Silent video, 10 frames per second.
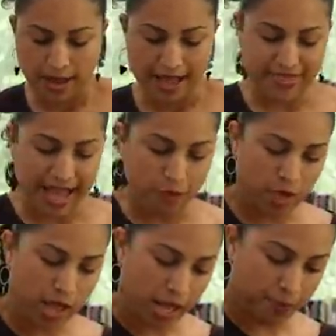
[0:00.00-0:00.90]
and that
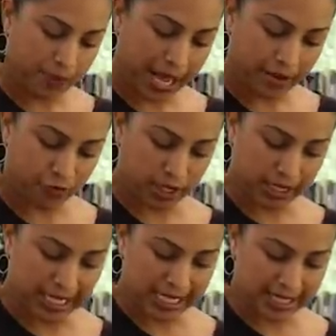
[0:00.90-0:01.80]
will help kind of
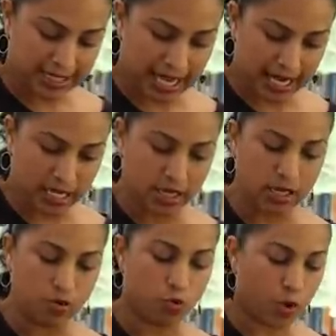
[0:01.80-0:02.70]
release
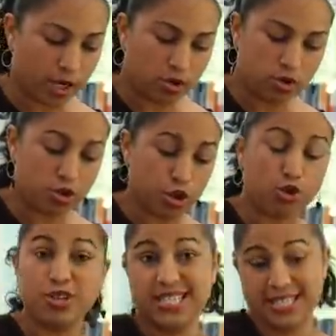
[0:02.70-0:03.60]
any wrinkles or
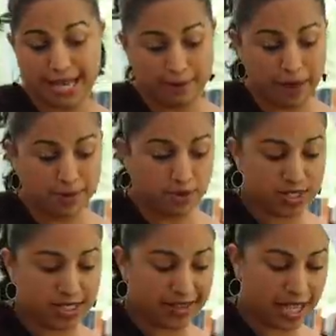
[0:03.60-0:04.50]
creases that maybe you
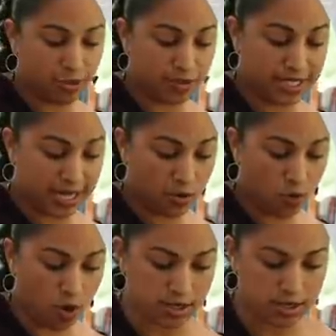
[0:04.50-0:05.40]
set that you didn't
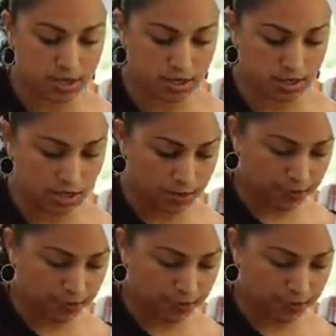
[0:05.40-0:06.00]
want in